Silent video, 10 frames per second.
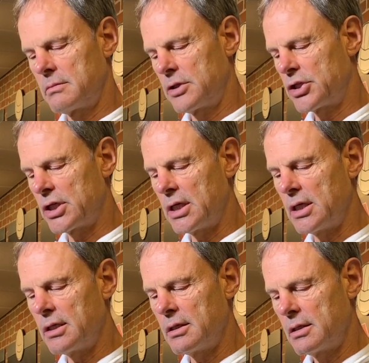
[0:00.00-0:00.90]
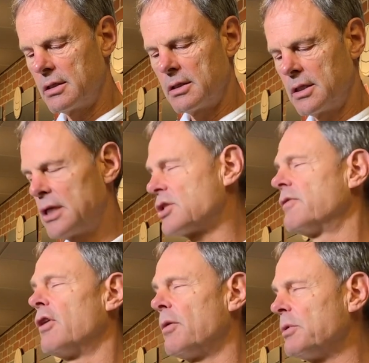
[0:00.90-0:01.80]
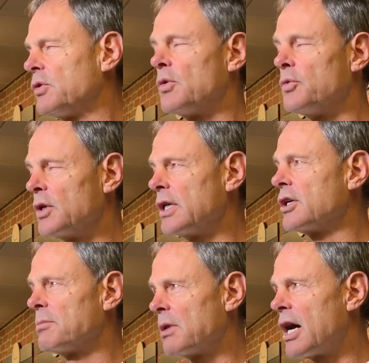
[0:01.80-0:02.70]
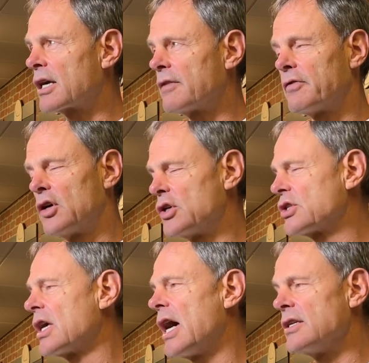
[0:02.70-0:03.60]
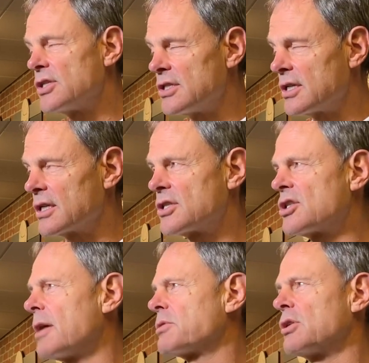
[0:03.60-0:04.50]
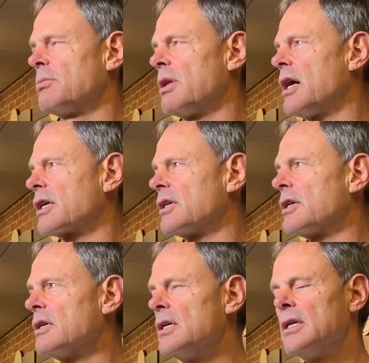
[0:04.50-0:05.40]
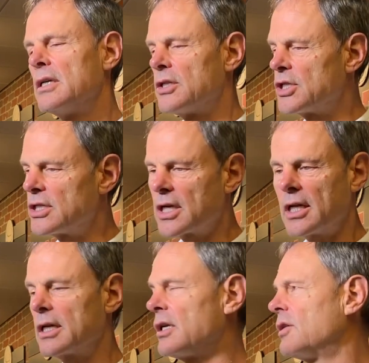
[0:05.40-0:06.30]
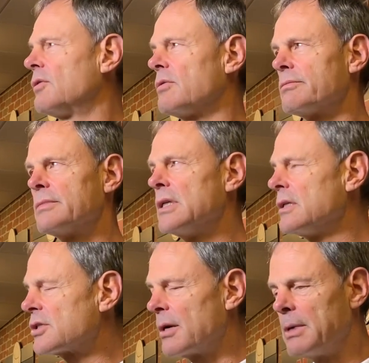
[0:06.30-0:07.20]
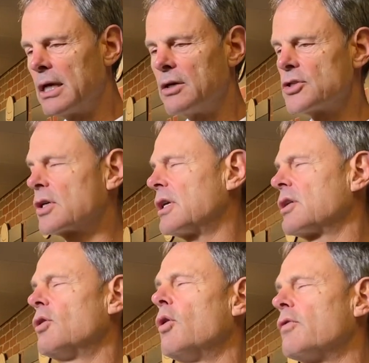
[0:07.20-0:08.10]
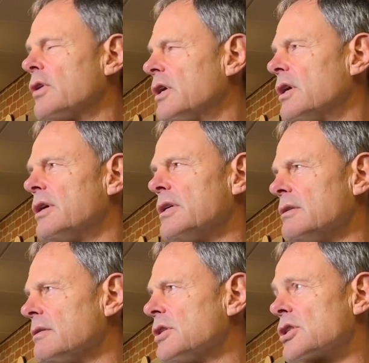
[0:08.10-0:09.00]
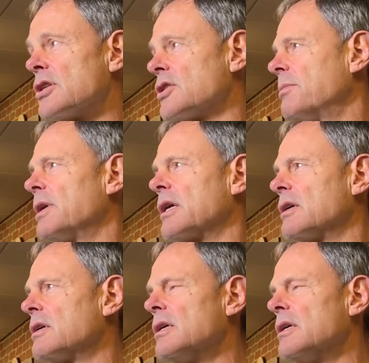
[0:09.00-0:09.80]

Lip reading: She has developed into a really good blocker for her size. She's an exceptional blocker. And she's going to, some hitters are going to go over her and just because they're bigger.